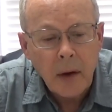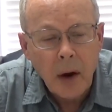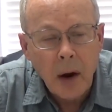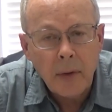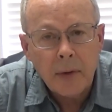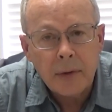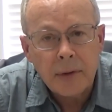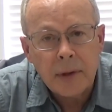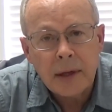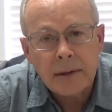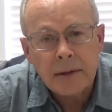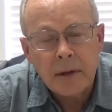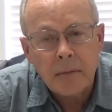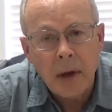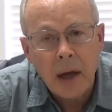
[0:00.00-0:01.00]
Are there
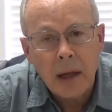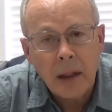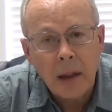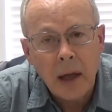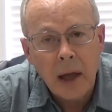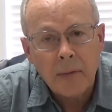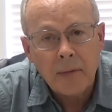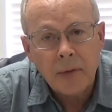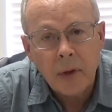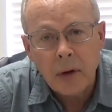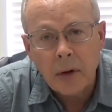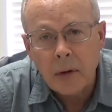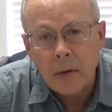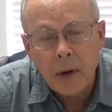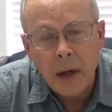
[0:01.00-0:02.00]
things in my life that
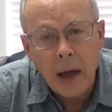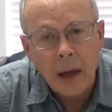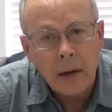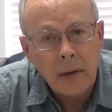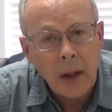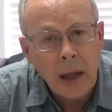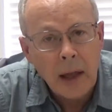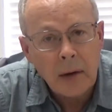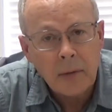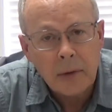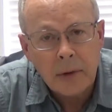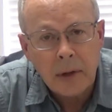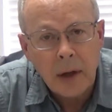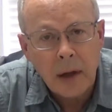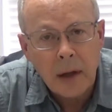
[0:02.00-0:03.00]
are out of line
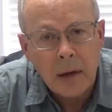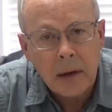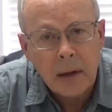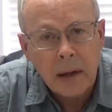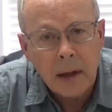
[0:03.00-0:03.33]
with God?